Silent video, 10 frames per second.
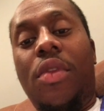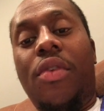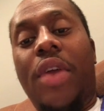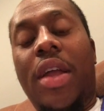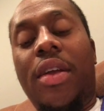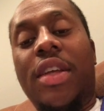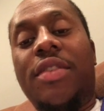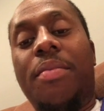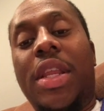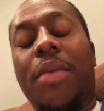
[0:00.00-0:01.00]
Right?
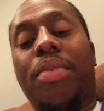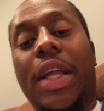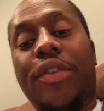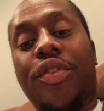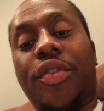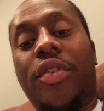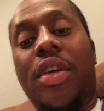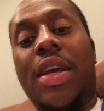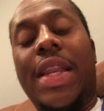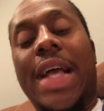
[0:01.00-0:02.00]
As many pleasures.
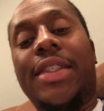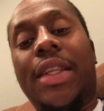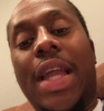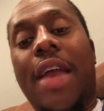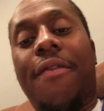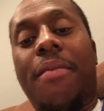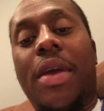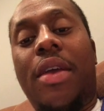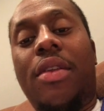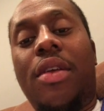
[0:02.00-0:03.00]
And that's life,
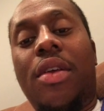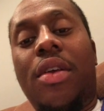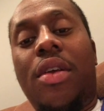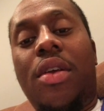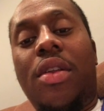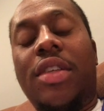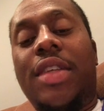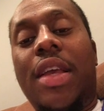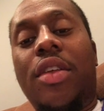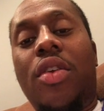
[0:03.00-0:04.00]
man. This
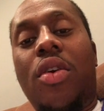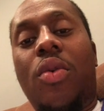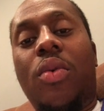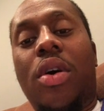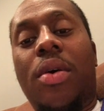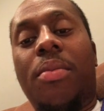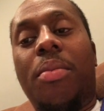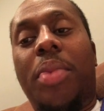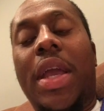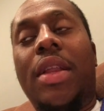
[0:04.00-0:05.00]
ain't, you know,
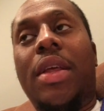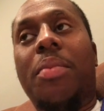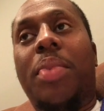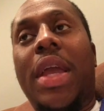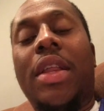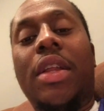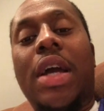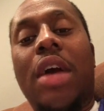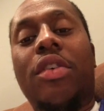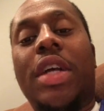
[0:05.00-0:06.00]
um, being being in the
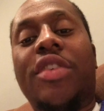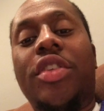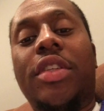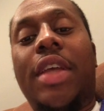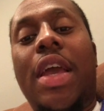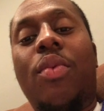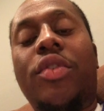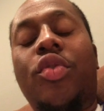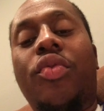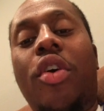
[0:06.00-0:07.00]
congregation of dead
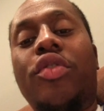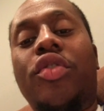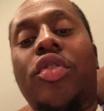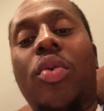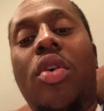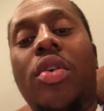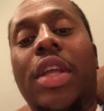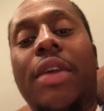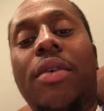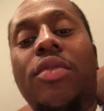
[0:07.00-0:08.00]
with two thirds you so-called
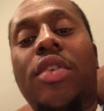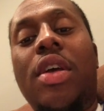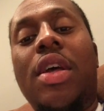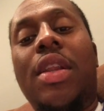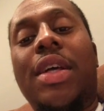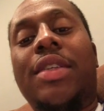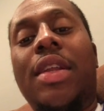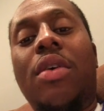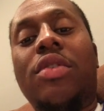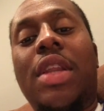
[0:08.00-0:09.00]
Negroes,
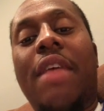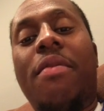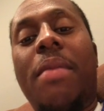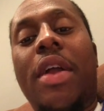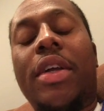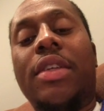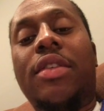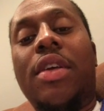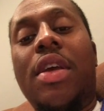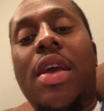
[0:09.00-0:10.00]
Latinos, and Native
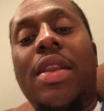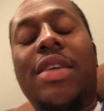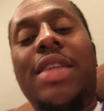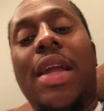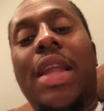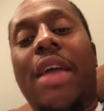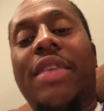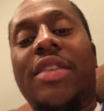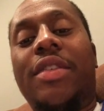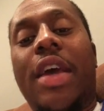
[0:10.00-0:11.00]
Americans. That's not life.
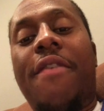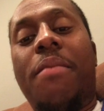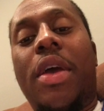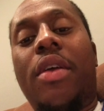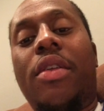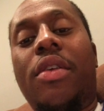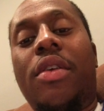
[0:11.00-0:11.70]
That's death, man.